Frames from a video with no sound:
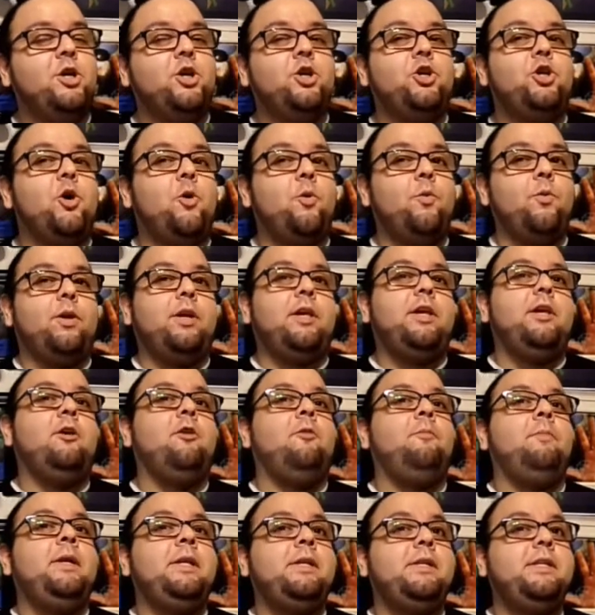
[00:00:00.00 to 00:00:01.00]
don't
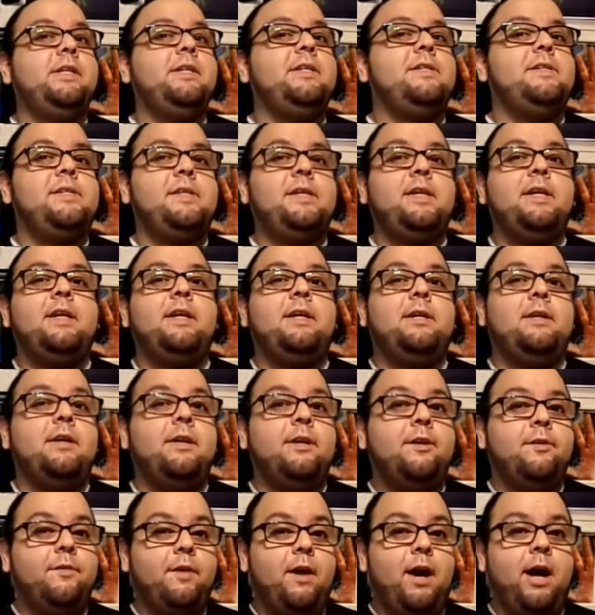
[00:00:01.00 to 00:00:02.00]
kill me, DC.
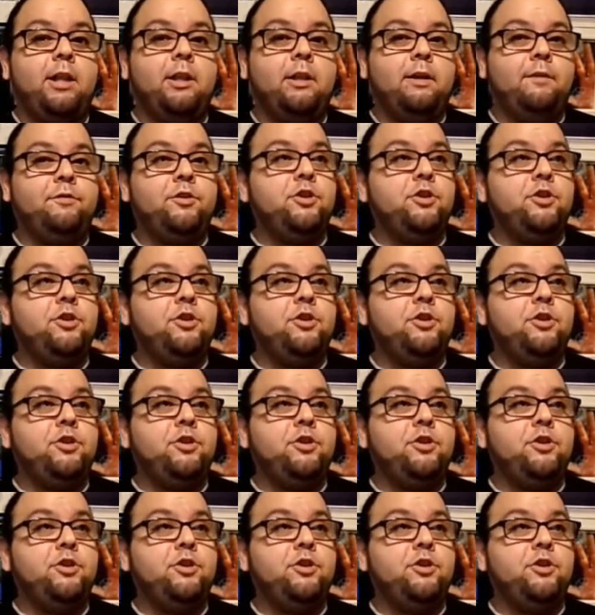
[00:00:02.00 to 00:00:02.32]
I love the